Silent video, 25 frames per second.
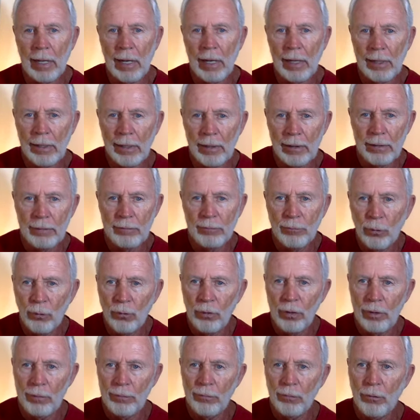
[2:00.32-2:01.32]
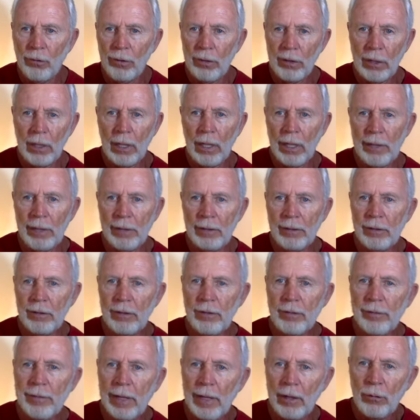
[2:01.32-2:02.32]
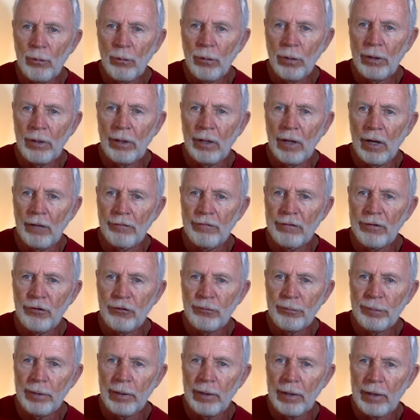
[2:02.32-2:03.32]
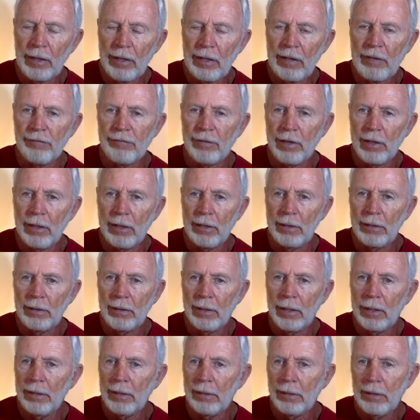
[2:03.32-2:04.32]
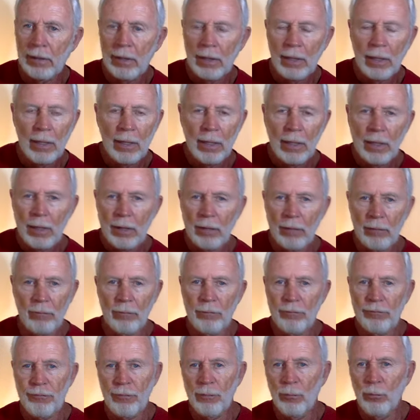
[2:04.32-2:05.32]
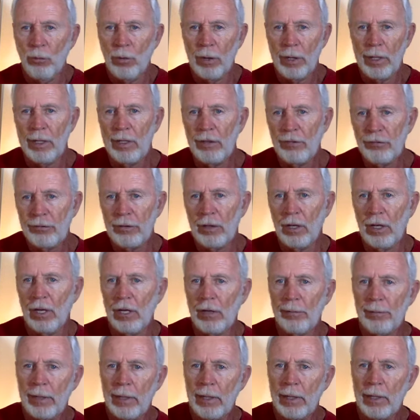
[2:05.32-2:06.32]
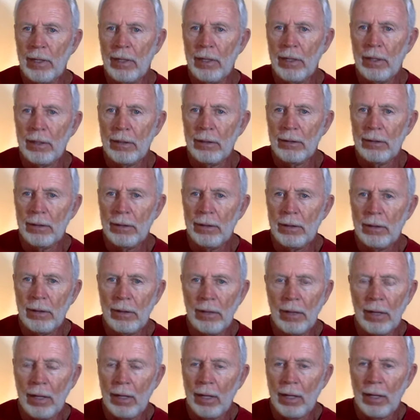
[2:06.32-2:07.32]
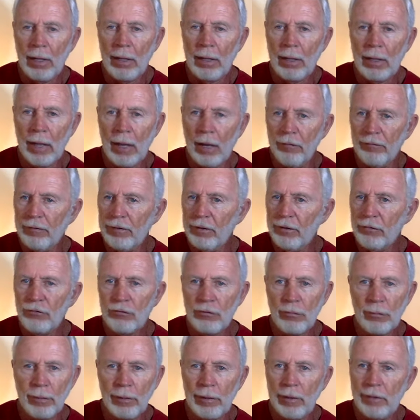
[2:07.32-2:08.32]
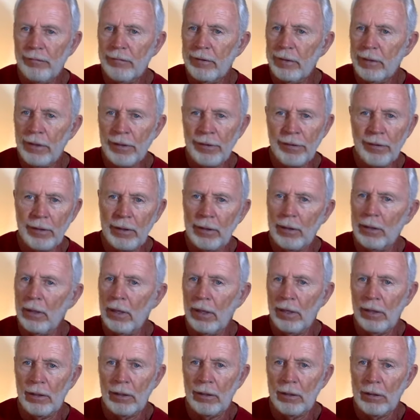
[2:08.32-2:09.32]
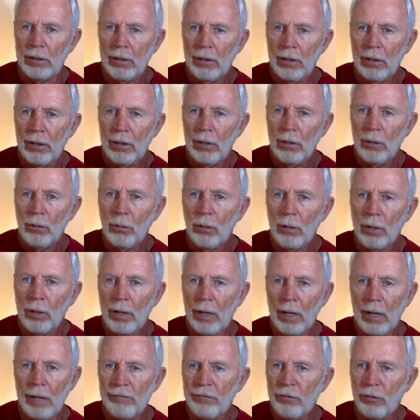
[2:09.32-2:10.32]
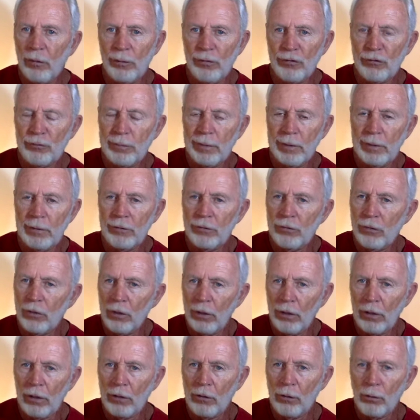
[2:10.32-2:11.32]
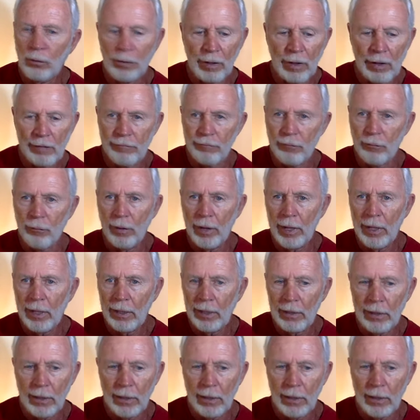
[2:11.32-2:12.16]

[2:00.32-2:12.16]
I get more and more enlightened about what Calvinists believe. And, and from what he's telling me, Calvinists don't believe anything like what I've always been taught or what I've read.